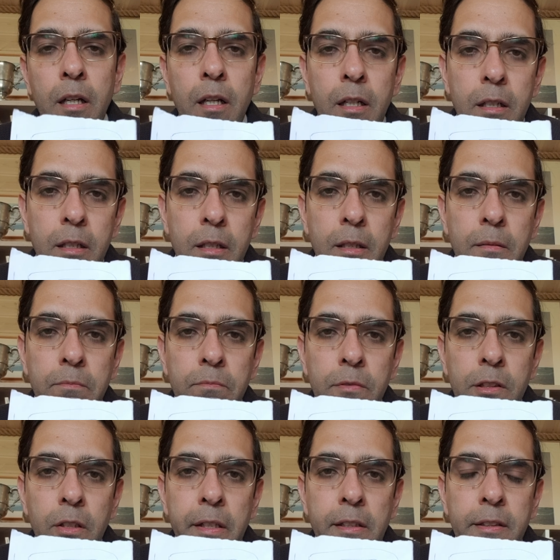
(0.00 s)

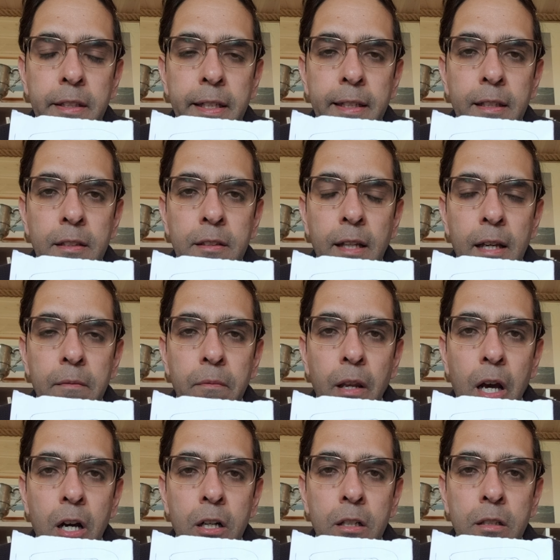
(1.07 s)
So you see, this can
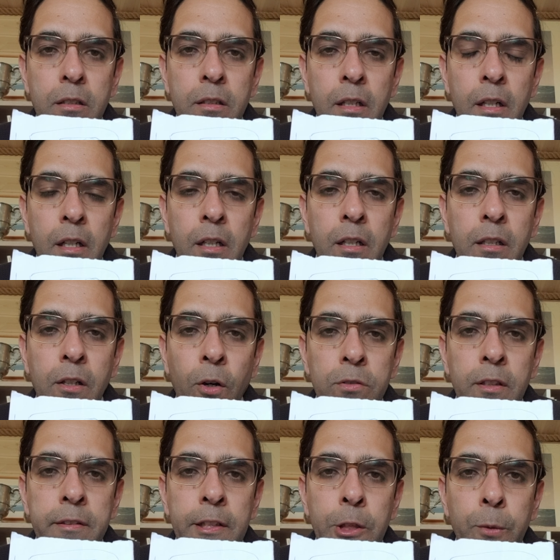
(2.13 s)
now cause a
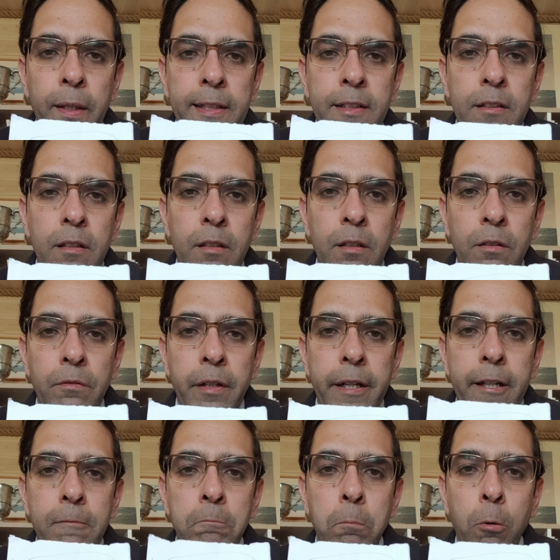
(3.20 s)
situation
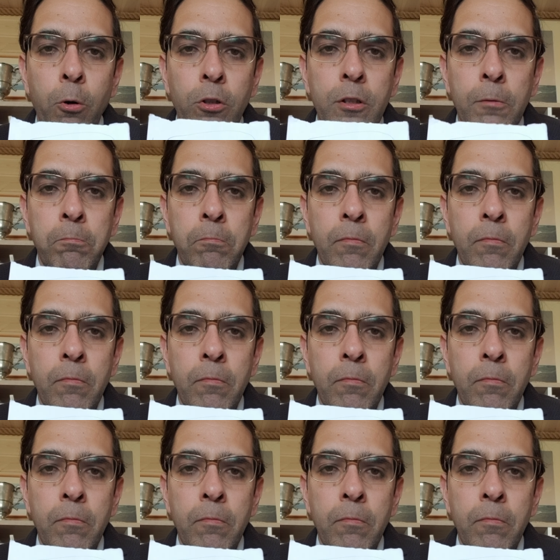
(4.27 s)
where both